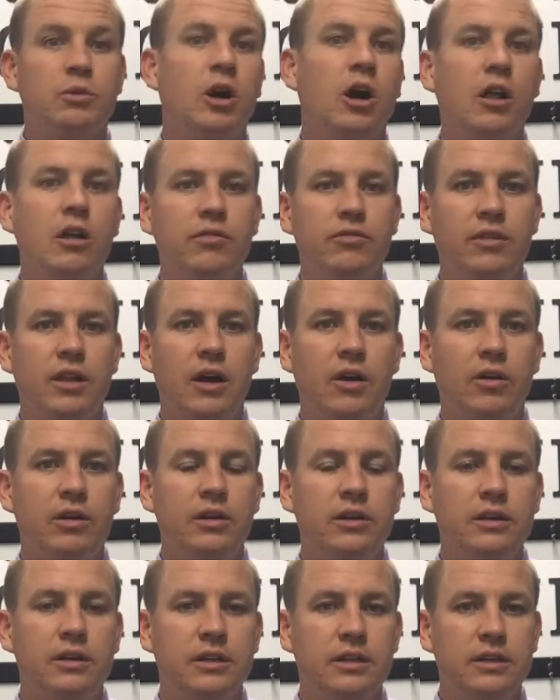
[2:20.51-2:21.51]

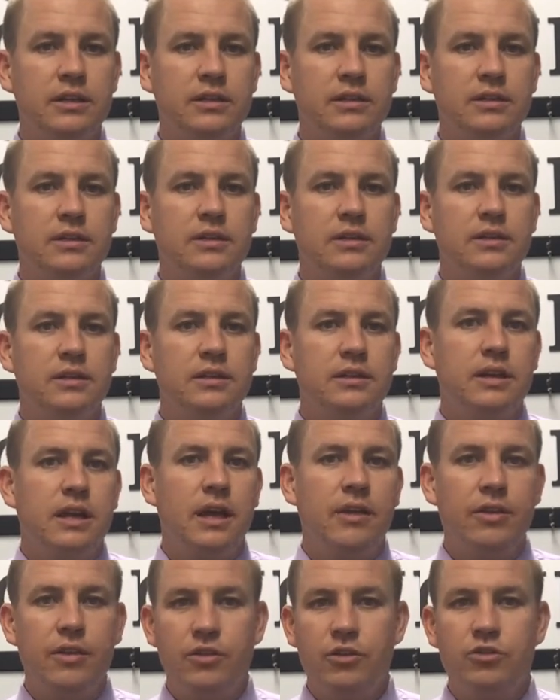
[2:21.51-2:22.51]
cauliflower
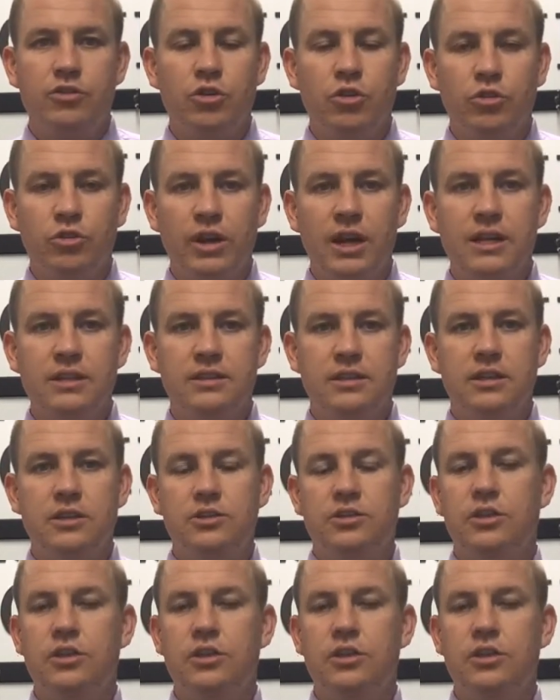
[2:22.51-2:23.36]
and then there's no grains in it.